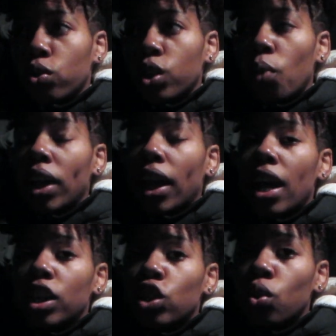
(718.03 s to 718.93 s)
So when it
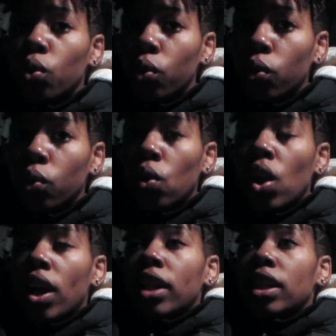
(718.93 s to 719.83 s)
got to
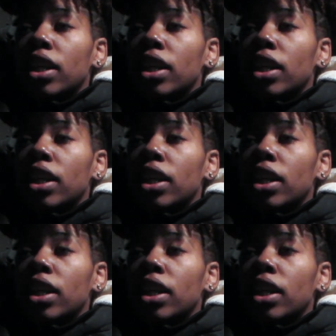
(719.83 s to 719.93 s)
the